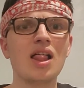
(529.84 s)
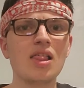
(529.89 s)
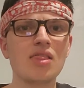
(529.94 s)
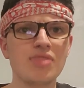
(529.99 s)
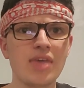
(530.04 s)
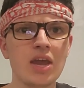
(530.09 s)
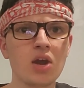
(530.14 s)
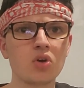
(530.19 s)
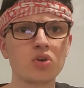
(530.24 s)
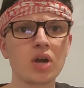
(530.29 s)

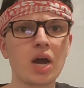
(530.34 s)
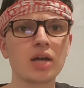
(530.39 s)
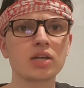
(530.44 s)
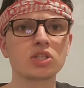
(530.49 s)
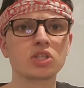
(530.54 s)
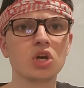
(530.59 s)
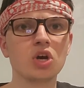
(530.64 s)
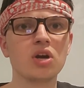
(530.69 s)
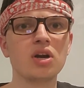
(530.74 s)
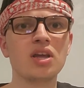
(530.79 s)
they are
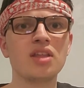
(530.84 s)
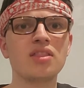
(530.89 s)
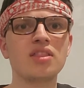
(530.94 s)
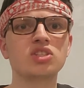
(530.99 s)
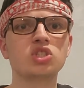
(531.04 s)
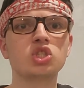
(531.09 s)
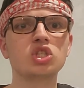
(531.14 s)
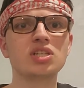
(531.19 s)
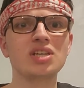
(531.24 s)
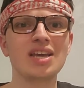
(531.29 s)
not good,
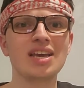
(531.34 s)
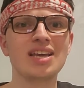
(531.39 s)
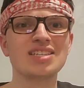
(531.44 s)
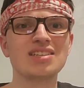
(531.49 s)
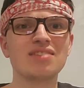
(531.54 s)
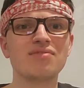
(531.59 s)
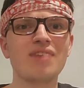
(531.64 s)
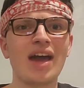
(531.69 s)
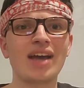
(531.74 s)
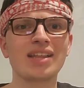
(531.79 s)
and she
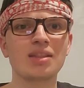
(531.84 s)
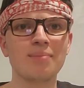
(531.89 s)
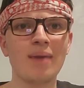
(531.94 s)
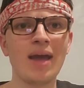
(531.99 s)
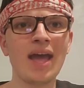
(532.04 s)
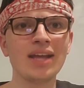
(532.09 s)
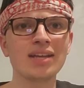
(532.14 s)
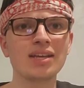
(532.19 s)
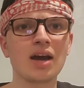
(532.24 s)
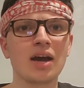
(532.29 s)
is in fact the
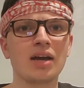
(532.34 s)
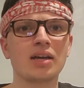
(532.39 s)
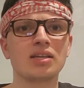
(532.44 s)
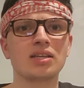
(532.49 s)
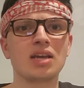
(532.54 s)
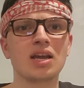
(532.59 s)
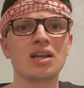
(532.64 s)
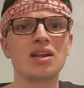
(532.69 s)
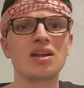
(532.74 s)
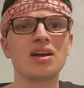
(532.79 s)
bad guy.
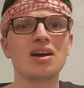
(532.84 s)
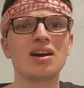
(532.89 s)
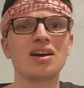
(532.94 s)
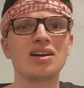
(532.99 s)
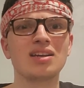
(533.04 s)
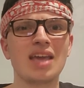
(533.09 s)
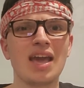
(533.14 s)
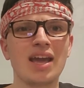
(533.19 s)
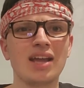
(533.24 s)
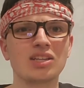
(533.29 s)
Yet
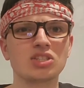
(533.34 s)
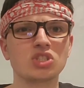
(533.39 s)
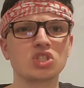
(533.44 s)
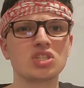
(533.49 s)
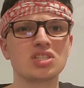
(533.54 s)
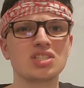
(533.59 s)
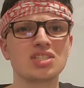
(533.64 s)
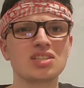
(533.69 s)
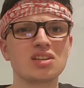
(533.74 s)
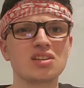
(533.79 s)
again,
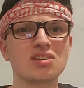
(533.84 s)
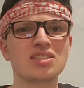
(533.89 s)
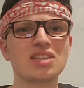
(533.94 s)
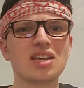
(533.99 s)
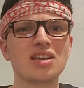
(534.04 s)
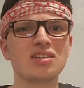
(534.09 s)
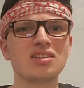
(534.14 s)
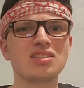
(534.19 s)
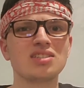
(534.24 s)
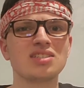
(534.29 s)
she still
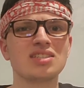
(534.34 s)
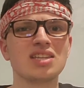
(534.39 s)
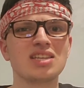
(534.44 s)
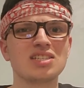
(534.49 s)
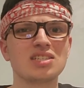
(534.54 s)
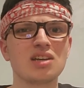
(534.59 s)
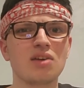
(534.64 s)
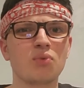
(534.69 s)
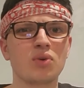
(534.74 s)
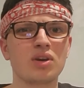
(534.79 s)
says
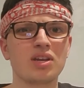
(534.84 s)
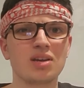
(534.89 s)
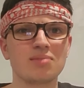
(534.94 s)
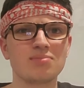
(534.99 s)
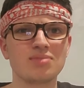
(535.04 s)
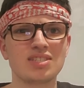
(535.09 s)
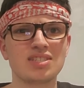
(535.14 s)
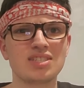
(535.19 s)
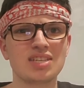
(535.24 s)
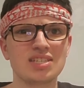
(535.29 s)
this stuff when it
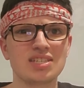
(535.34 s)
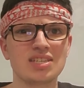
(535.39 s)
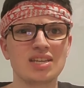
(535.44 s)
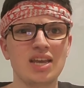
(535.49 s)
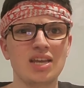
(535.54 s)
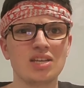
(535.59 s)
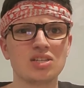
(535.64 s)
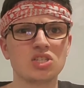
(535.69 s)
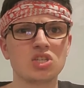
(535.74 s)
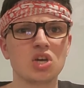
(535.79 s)
comes to Season
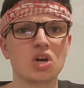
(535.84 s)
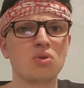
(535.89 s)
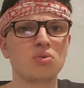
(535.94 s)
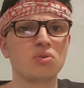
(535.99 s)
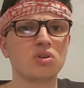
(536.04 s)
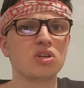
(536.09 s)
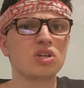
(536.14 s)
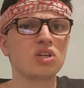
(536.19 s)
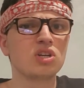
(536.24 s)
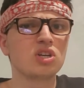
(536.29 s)
8.
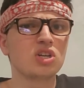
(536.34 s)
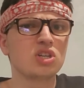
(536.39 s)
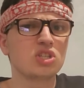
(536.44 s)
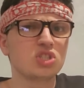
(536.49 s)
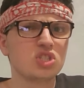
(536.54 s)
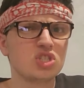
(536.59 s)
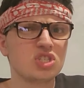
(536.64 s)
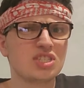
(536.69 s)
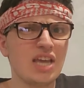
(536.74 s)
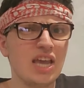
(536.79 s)
So
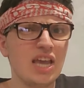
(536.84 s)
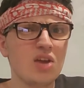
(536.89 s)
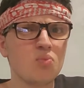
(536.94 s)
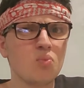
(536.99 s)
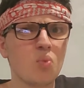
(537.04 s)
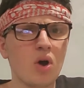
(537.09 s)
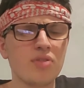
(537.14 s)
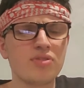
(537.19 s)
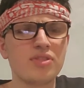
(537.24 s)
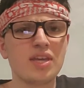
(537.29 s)
she's
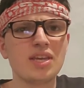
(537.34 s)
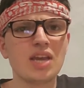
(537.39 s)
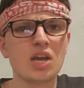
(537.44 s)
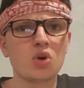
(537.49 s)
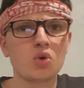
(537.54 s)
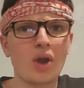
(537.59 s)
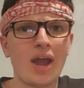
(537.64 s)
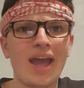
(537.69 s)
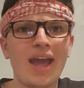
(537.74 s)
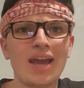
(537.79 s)
saying one thing,
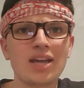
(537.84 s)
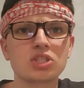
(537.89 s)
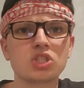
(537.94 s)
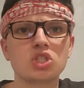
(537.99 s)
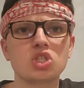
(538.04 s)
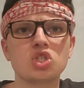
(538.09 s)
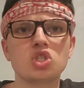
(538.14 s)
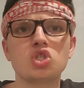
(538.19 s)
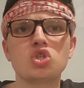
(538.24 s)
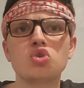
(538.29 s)
yet her
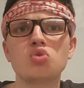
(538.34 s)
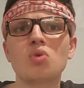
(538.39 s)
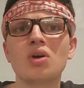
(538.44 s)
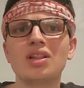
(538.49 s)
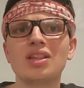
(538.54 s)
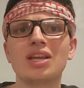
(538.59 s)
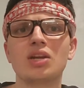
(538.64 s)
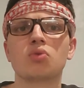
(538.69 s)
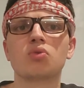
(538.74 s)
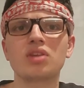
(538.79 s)
actions do
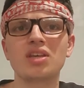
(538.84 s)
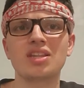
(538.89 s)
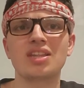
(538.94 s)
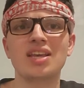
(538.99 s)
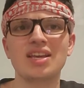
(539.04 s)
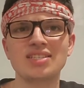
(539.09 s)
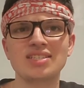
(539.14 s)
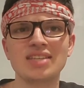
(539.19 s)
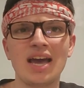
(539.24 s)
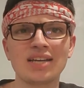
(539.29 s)
literally
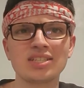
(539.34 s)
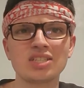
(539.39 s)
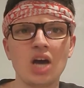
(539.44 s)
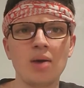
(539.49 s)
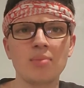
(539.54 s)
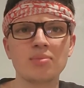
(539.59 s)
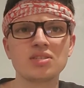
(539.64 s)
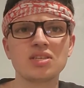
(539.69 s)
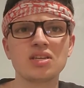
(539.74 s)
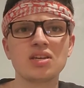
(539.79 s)
the exact
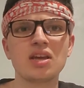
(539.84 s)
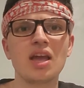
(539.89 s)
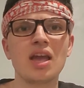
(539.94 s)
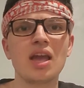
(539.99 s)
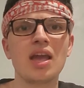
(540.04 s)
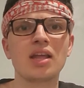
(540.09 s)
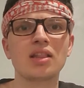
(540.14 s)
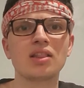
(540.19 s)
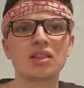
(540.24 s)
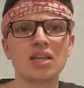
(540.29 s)
opposite
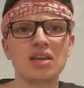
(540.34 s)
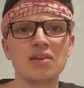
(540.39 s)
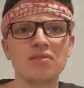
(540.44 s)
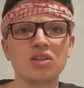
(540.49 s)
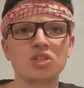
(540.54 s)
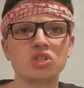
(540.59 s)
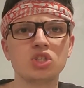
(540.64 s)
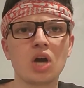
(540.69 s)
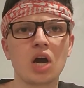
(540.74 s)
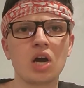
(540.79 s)
and leave
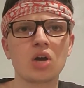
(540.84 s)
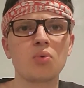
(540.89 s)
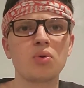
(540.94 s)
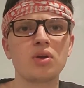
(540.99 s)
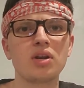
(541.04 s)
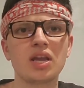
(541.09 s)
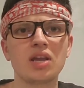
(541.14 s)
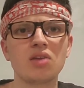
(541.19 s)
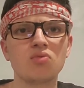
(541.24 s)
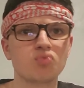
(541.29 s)
Ninjago
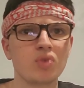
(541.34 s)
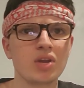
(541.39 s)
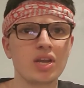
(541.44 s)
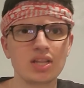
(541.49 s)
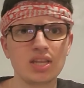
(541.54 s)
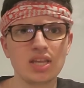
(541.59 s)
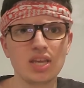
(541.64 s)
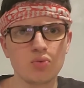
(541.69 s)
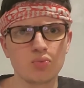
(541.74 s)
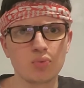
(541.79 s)
in a
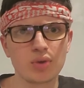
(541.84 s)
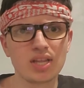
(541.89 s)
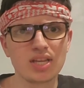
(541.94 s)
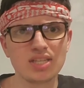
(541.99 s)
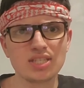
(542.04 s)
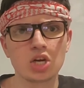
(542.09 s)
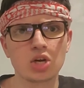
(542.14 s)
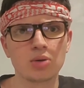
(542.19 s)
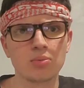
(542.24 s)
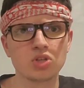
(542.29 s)
really,
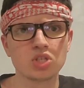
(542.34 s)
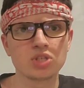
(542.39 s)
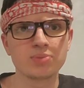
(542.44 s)
really terrible